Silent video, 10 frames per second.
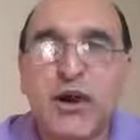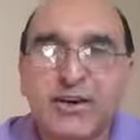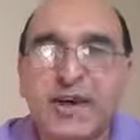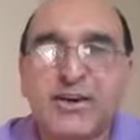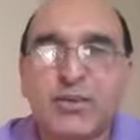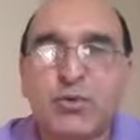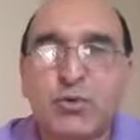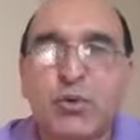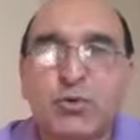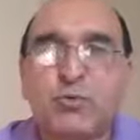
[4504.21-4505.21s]
are writing
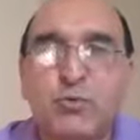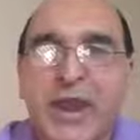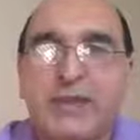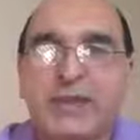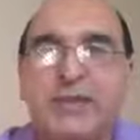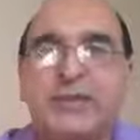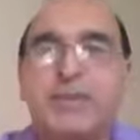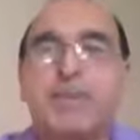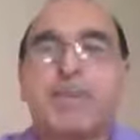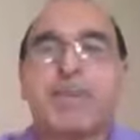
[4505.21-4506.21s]
your own way.
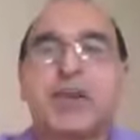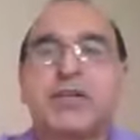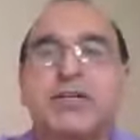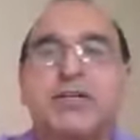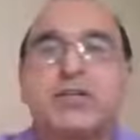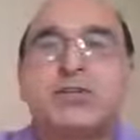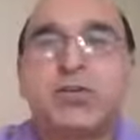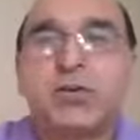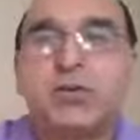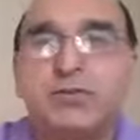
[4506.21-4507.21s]

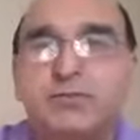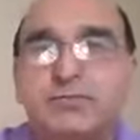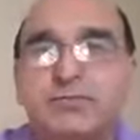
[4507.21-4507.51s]
So